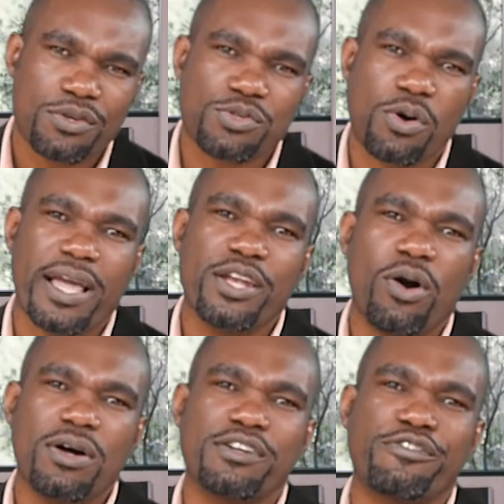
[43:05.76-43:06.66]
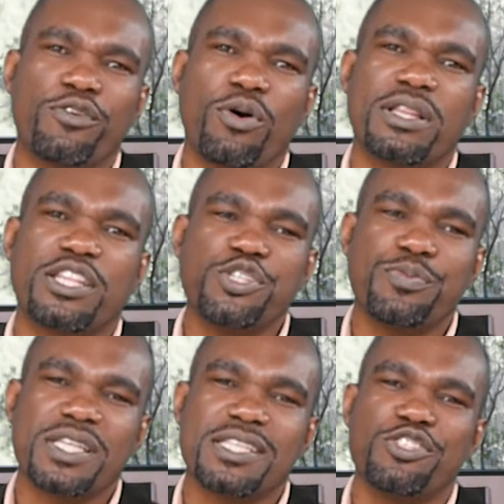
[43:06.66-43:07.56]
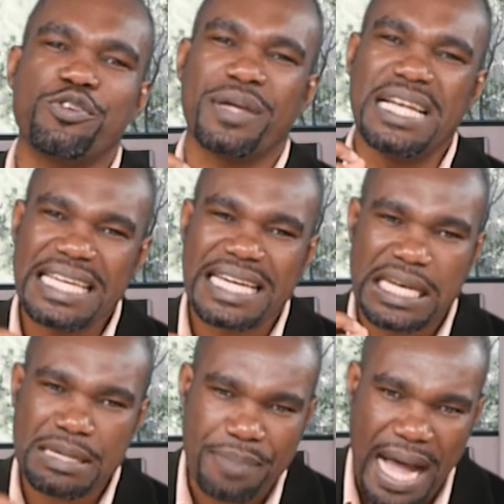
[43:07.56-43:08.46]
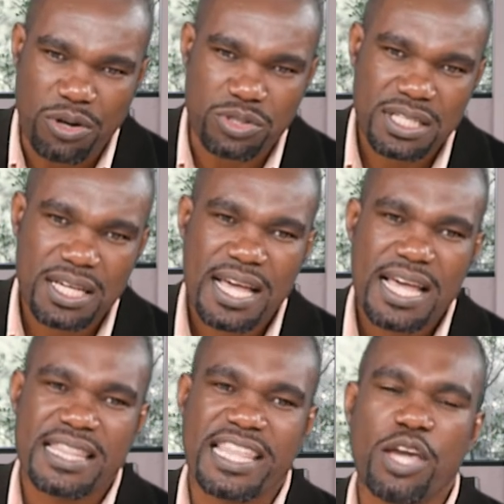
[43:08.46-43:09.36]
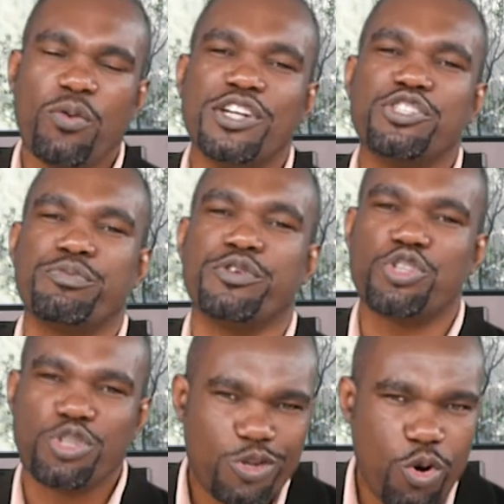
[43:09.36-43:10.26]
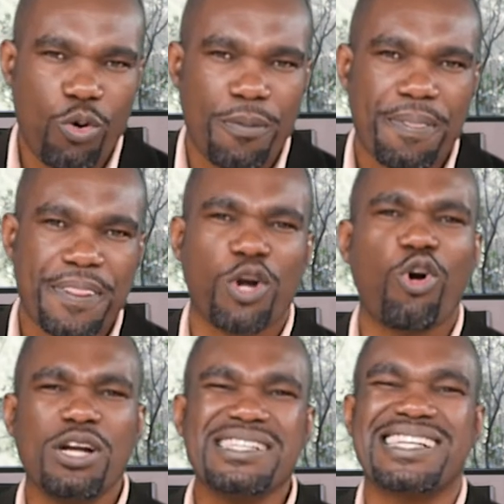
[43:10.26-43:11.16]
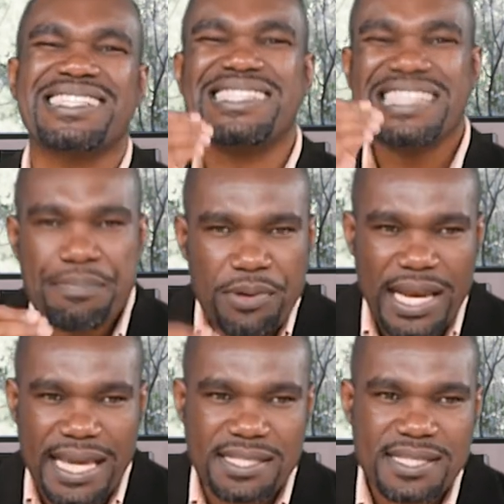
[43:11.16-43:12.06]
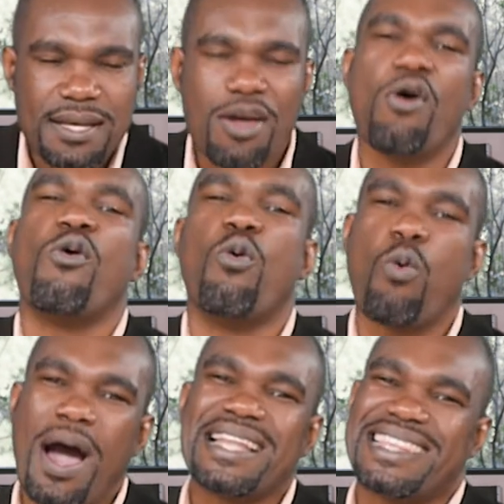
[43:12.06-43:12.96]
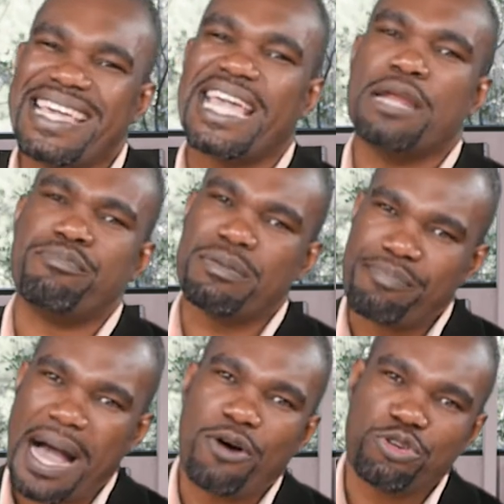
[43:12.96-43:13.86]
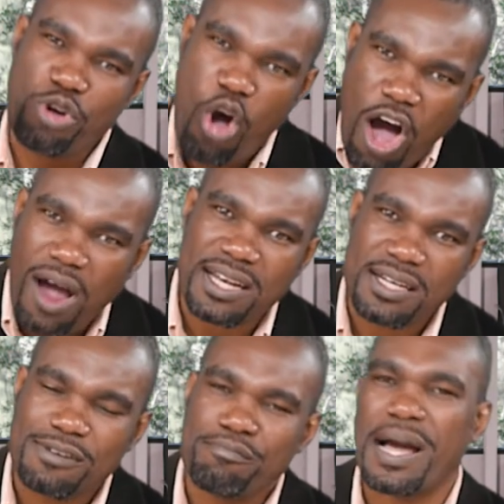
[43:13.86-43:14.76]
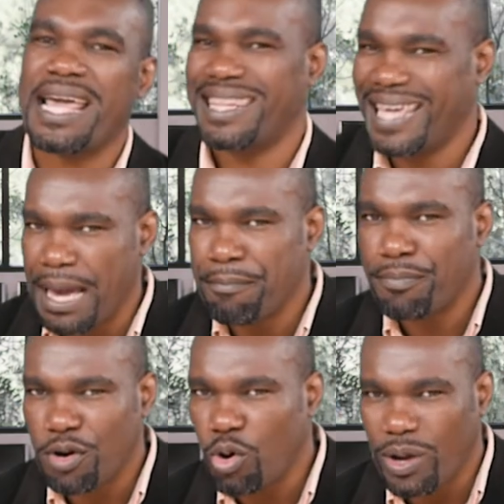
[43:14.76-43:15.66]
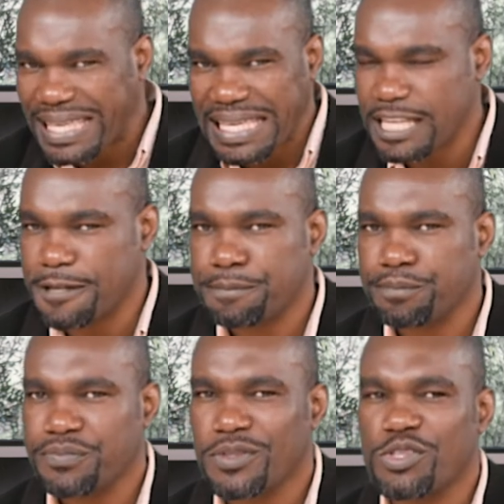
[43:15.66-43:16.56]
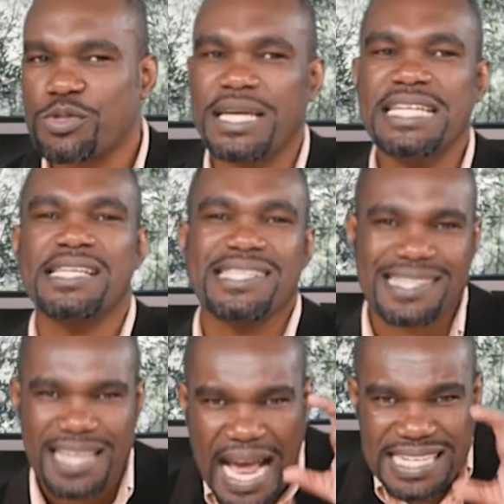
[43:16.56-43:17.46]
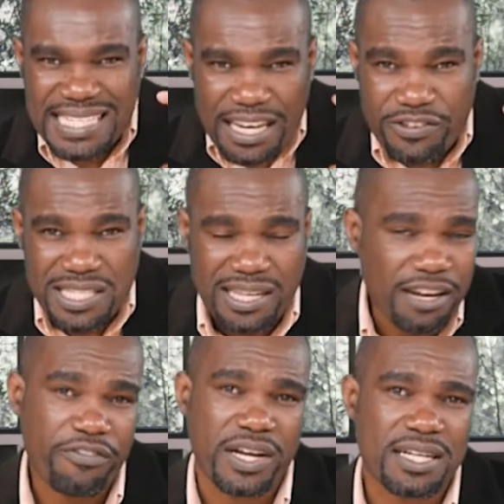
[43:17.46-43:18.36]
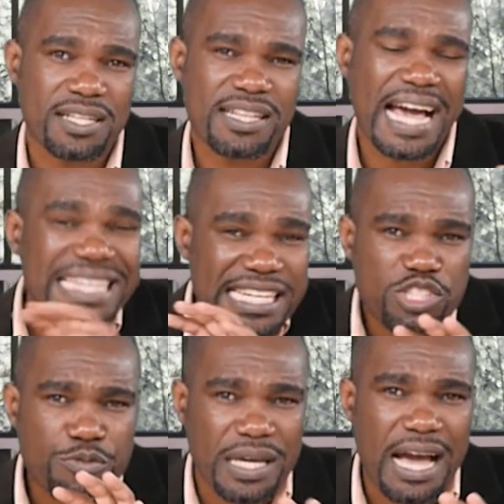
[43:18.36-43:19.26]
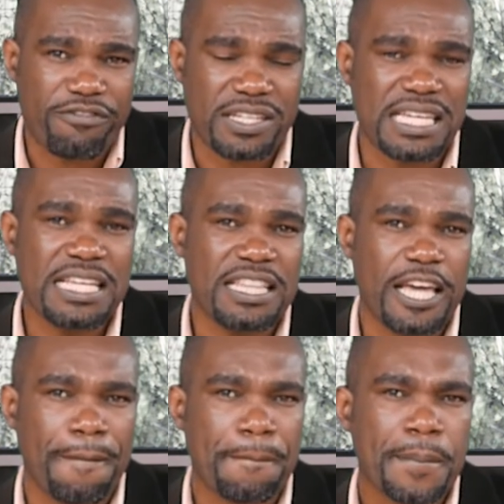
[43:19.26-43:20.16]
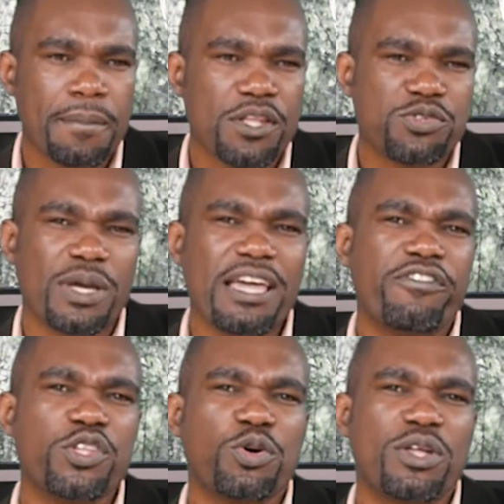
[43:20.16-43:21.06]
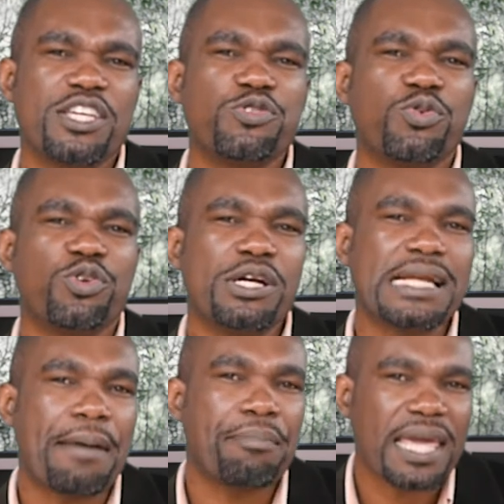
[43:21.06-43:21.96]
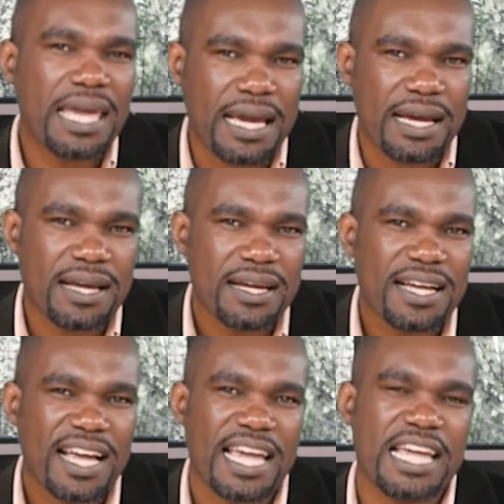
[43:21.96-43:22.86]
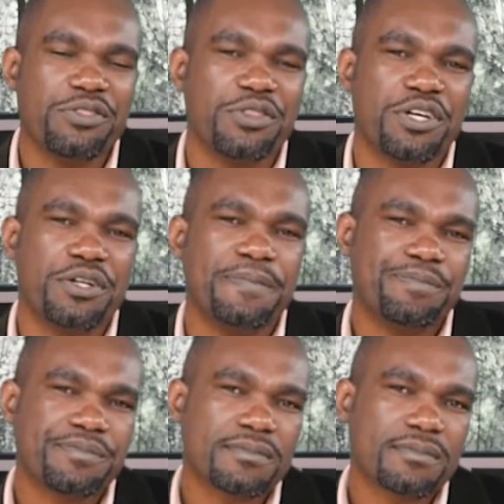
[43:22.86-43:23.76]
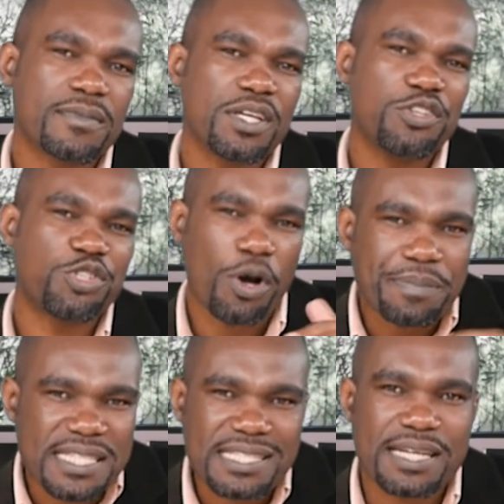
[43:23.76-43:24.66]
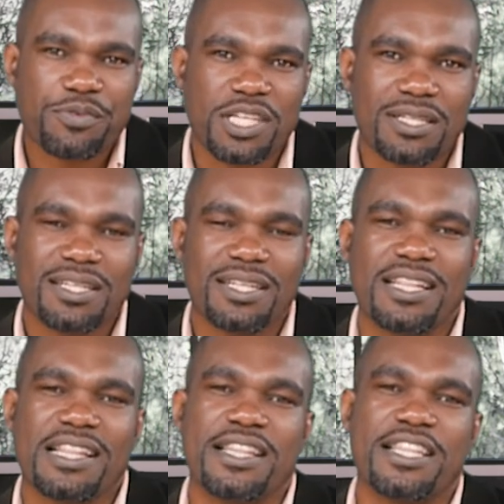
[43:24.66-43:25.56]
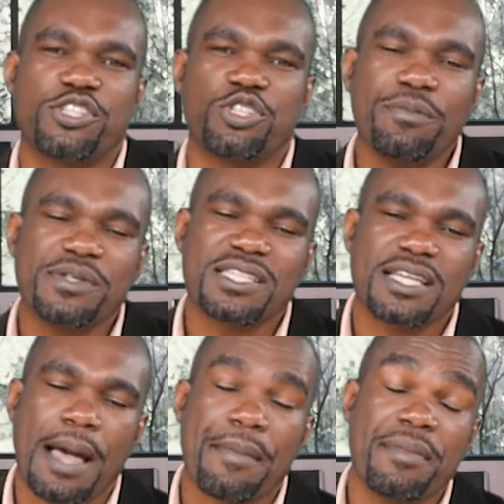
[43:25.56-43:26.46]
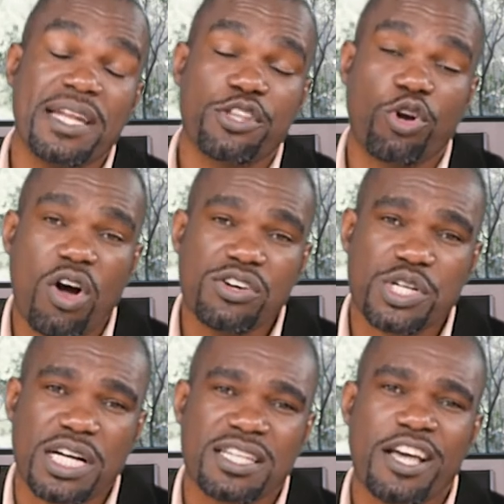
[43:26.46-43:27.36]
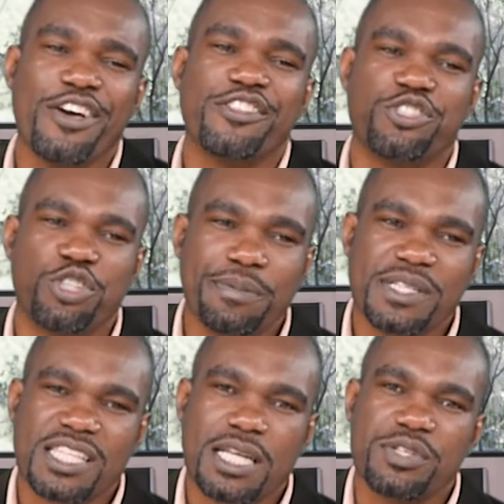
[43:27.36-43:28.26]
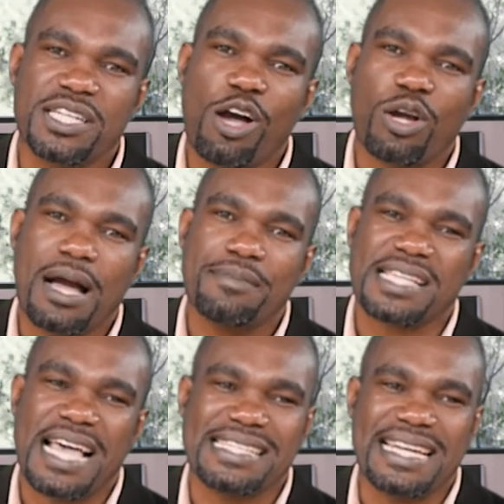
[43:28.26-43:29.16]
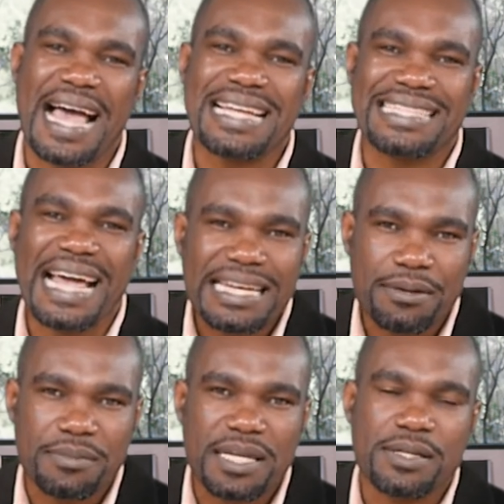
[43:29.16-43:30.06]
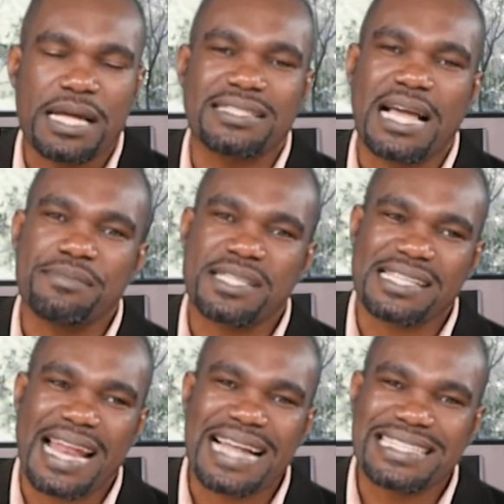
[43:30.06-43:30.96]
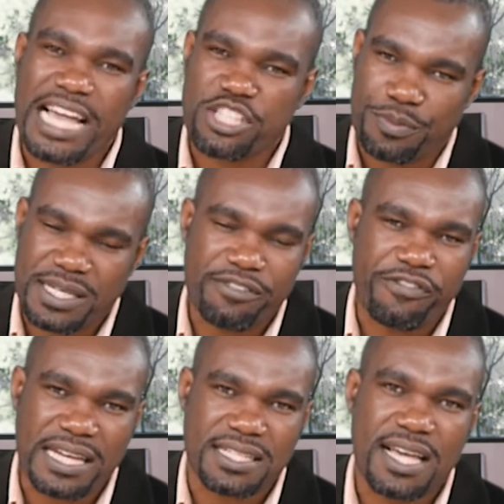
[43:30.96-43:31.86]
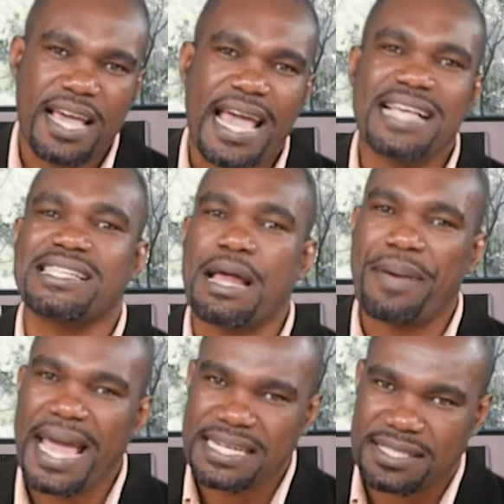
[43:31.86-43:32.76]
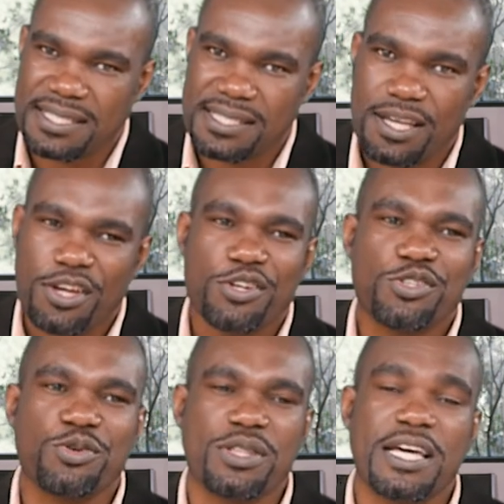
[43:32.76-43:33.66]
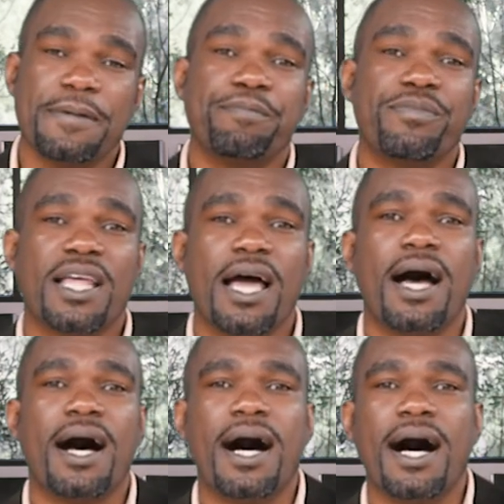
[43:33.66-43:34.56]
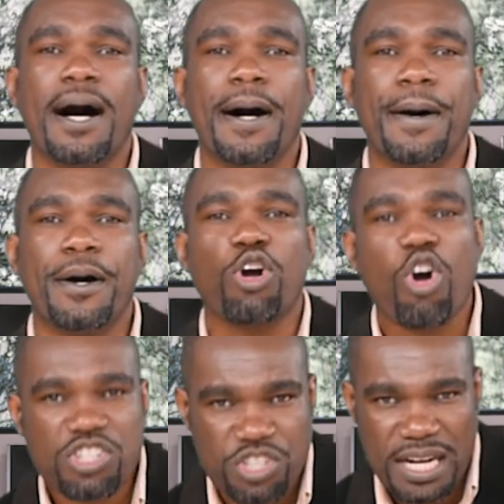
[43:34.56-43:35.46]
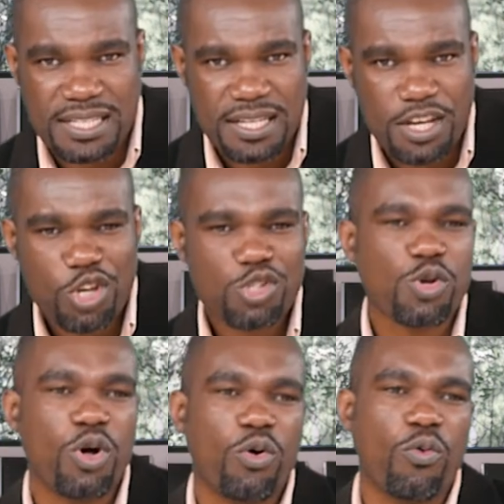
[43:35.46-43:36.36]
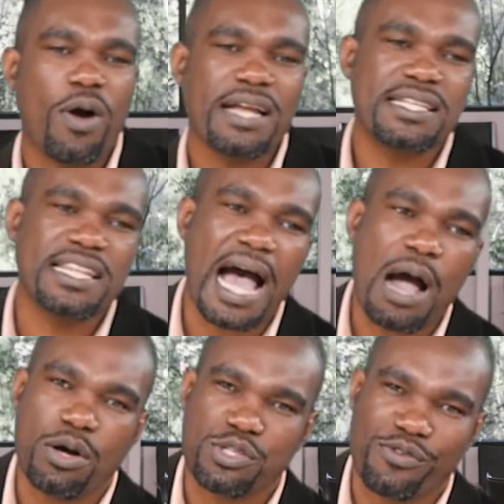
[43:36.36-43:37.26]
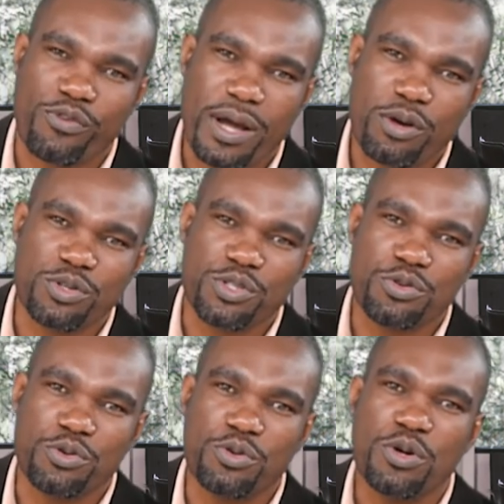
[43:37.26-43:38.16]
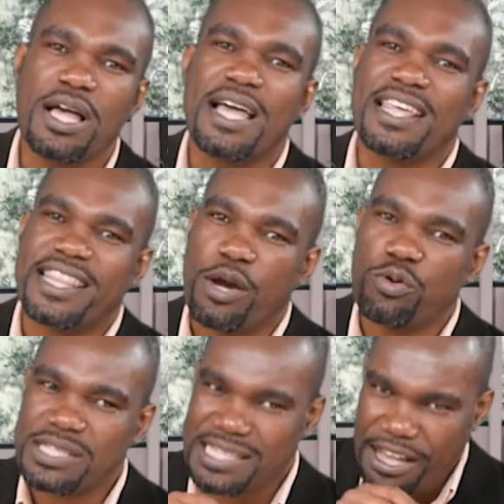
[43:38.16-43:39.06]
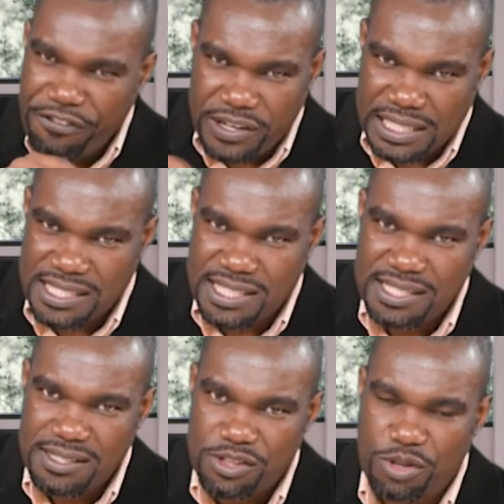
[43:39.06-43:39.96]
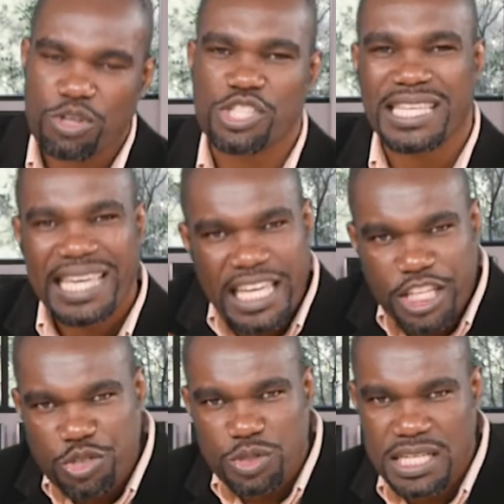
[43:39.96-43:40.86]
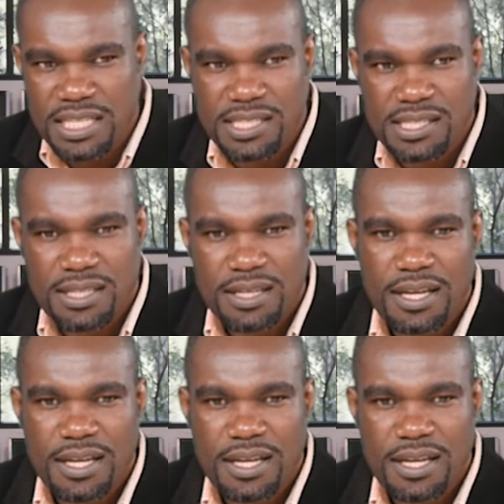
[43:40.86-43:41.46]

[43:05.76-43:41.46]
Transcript: So, in order for this person to be legally bound, they want to be sure the contract stipulates what they can be bound on by the employee. So, it is that service delivery that needs to be covered in there. So, even though this would not appear in the job description, the job, I mean, in the contract, the job description now comes as an addendum, it, it comes as an attachment, in fact, as an appendix to the uh, contract. So, what the hours of work would do, they would reference those key duties.